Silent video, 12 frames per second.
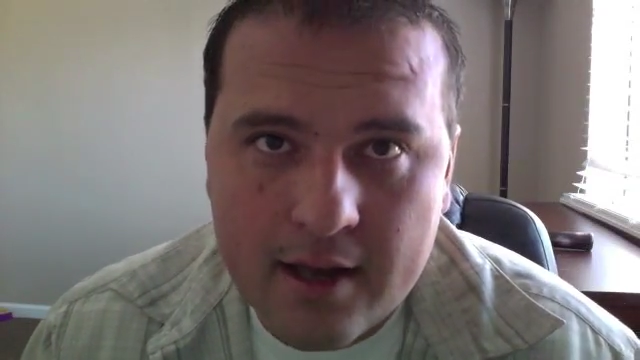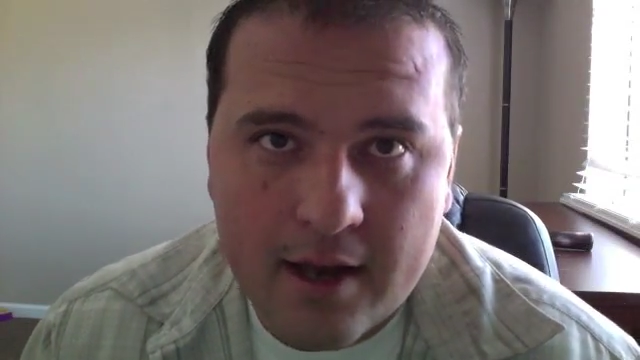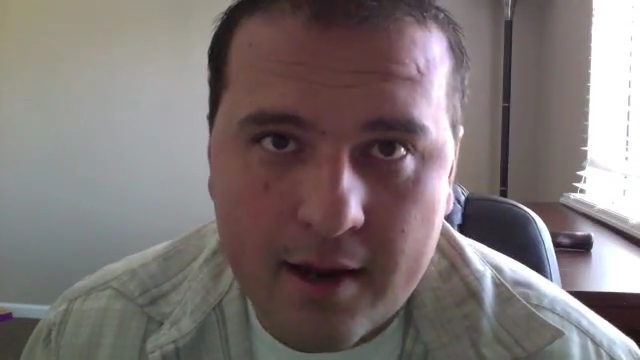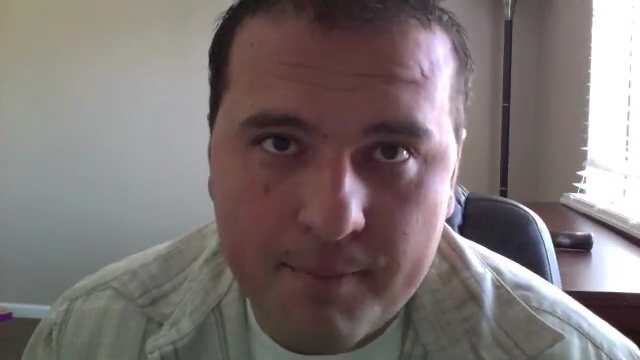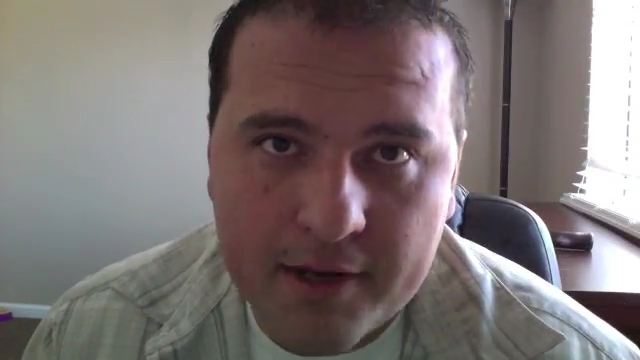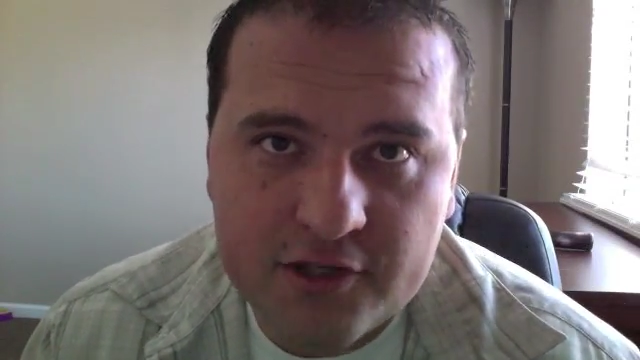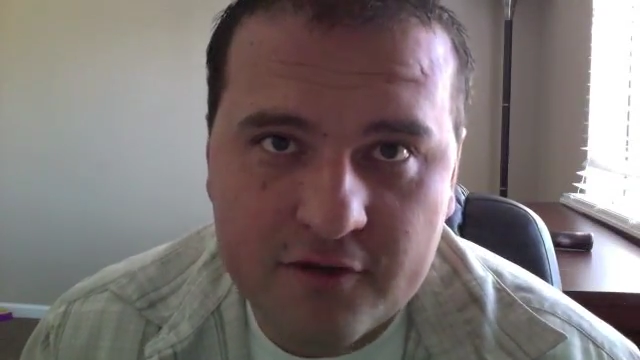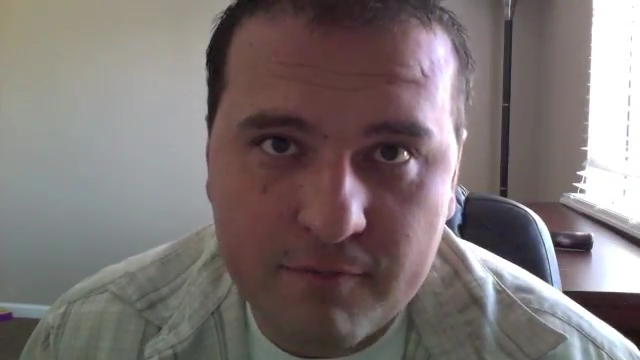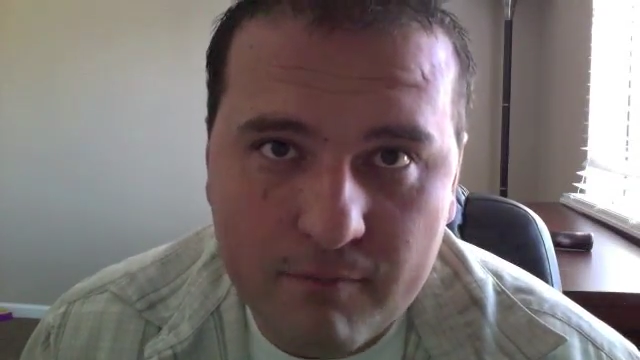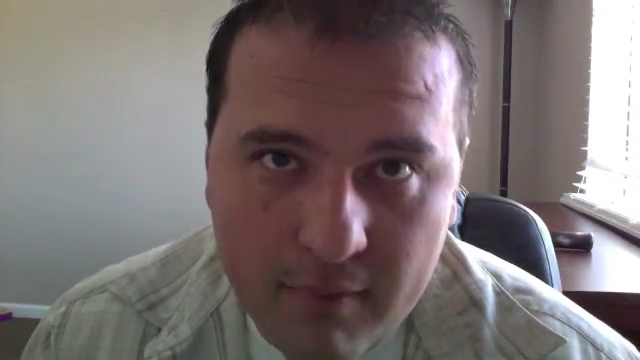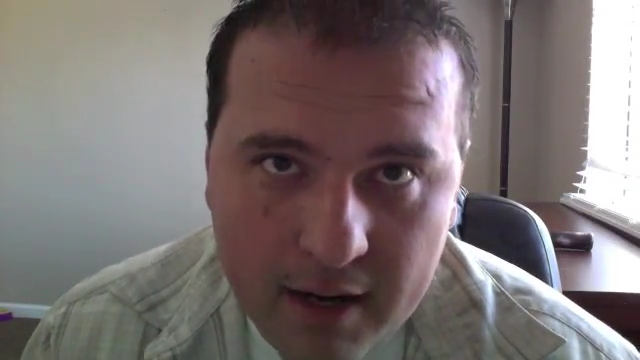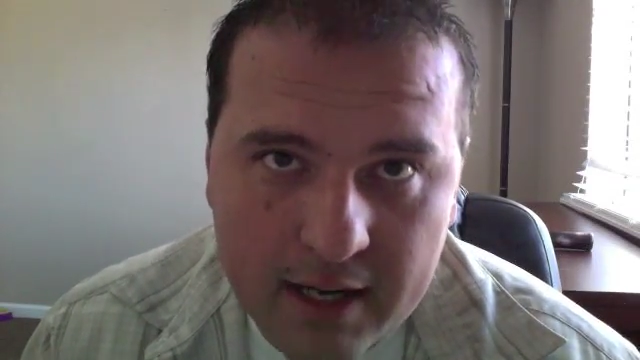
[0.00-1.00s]
a bunch of
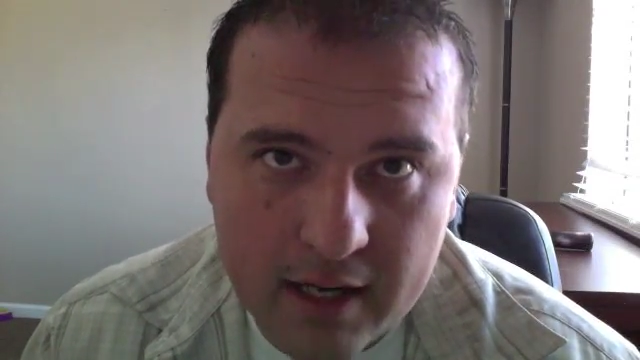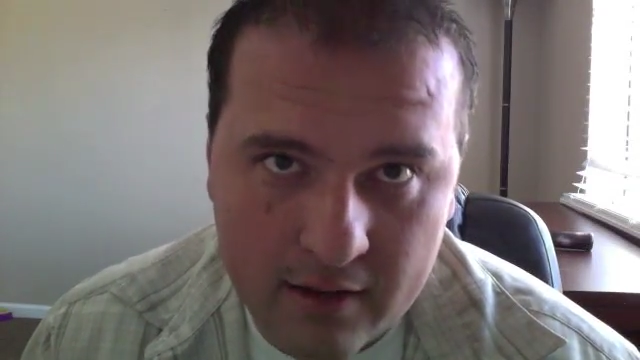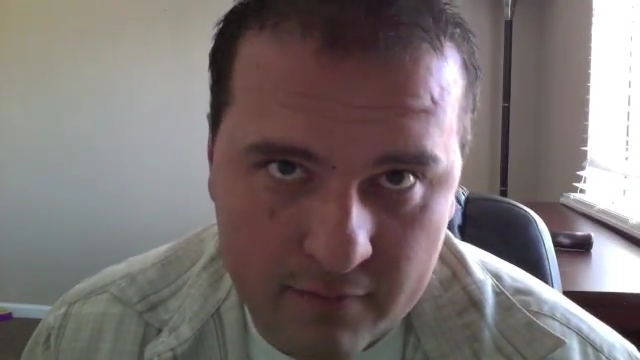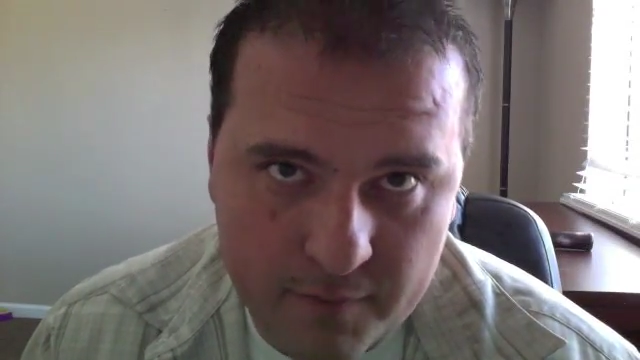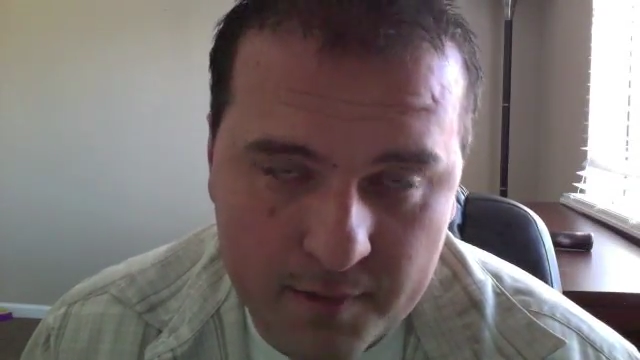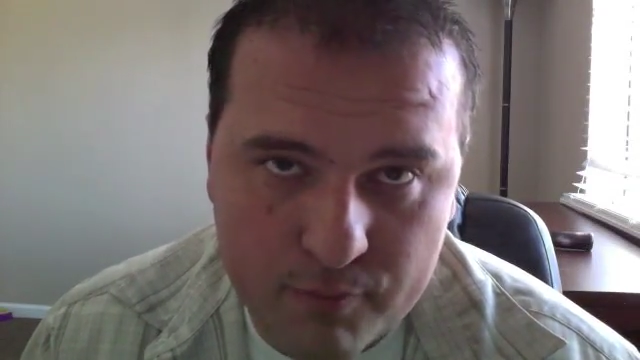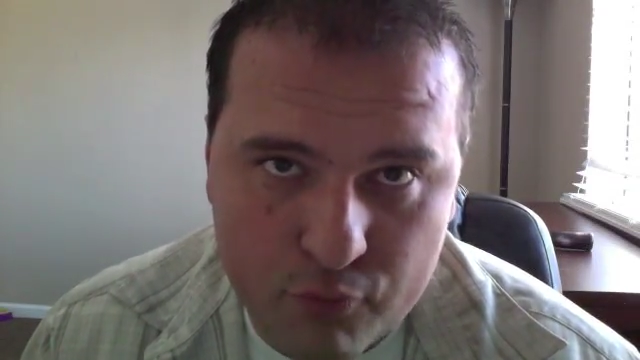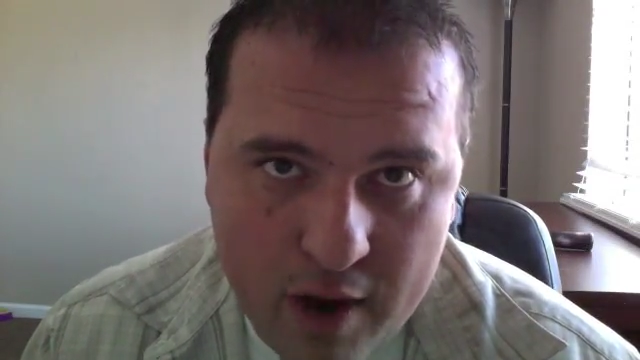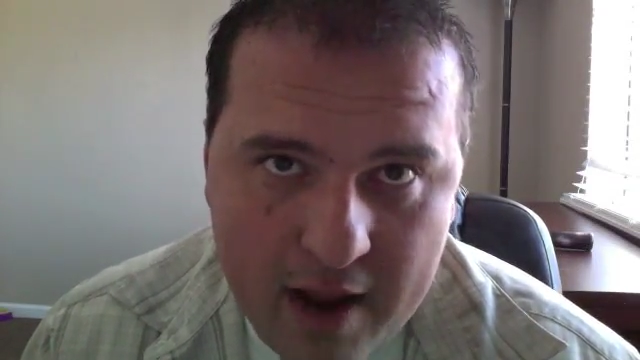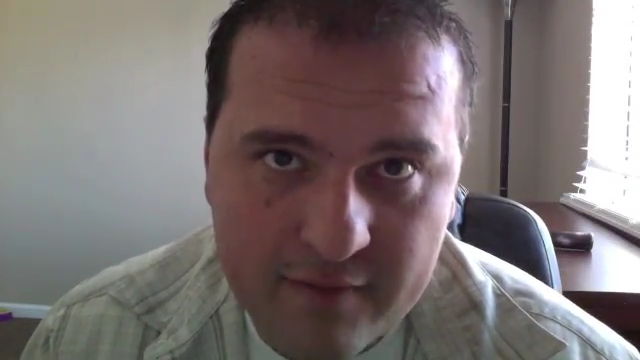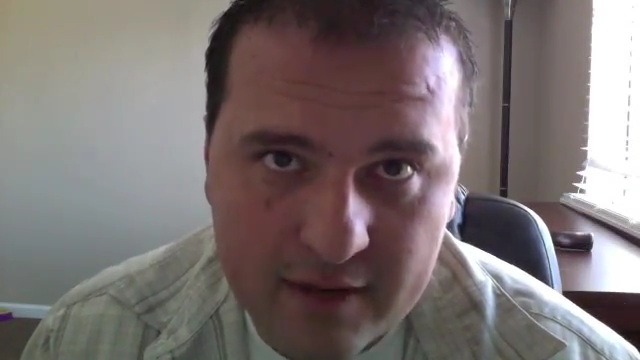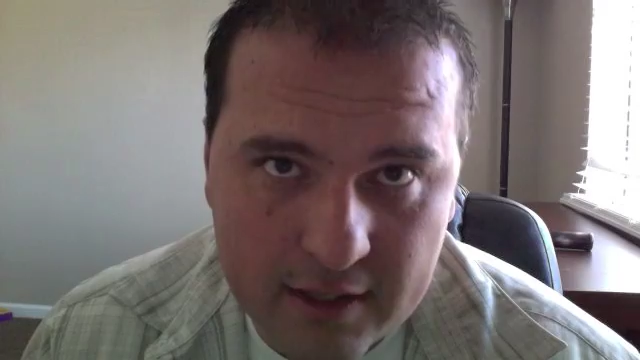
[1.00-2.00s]
money from the
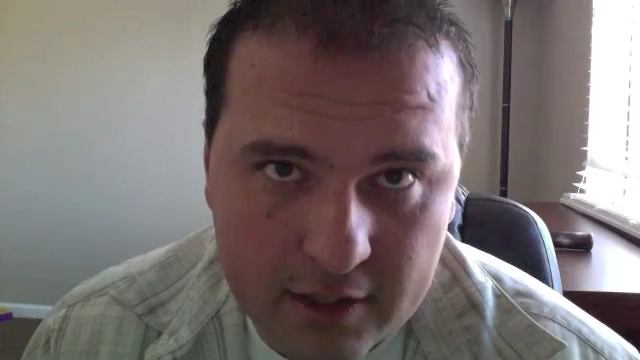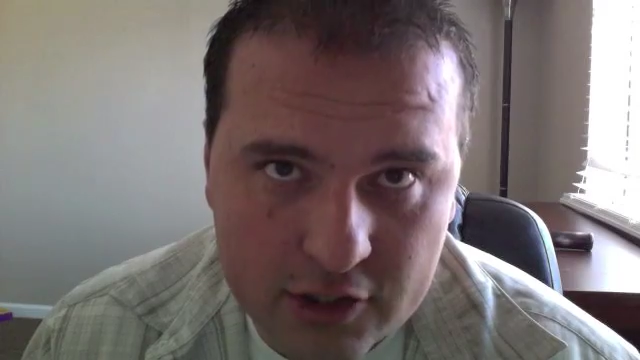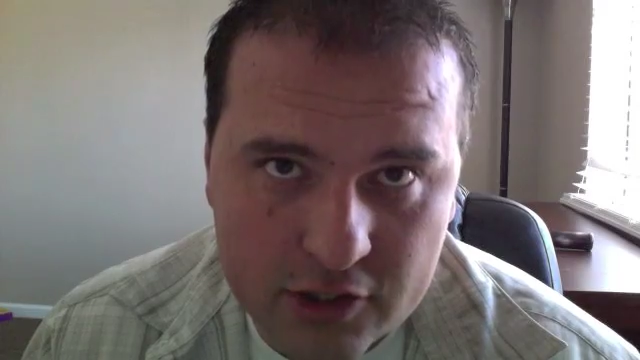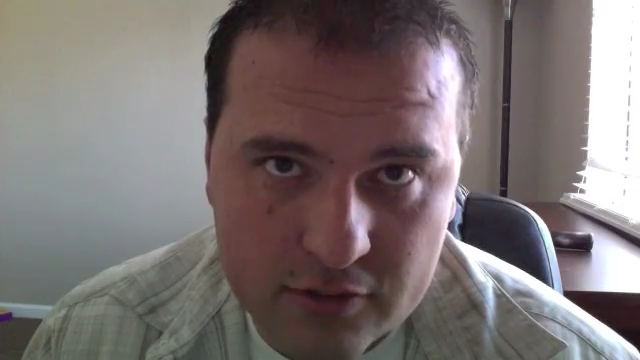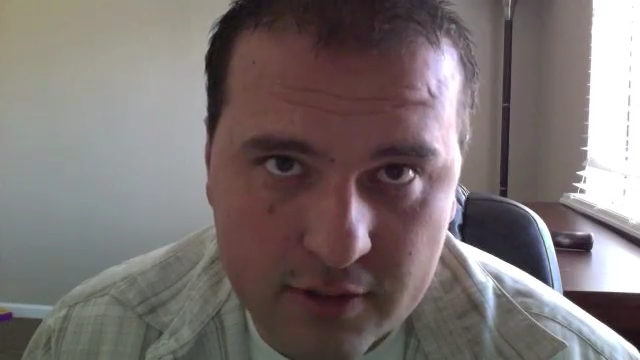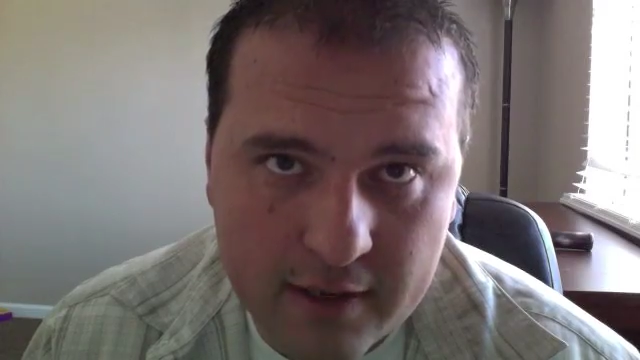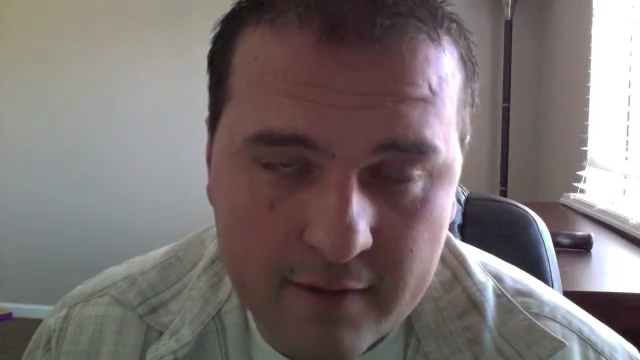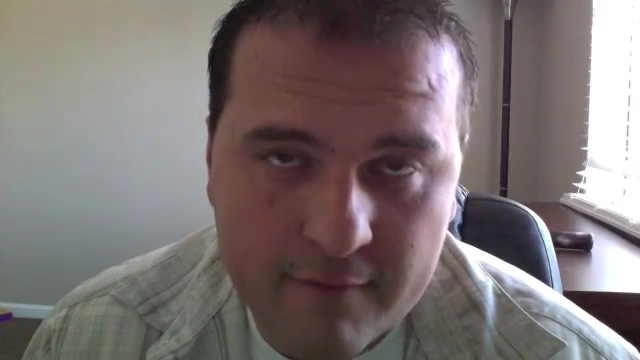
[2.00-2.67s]
private industry,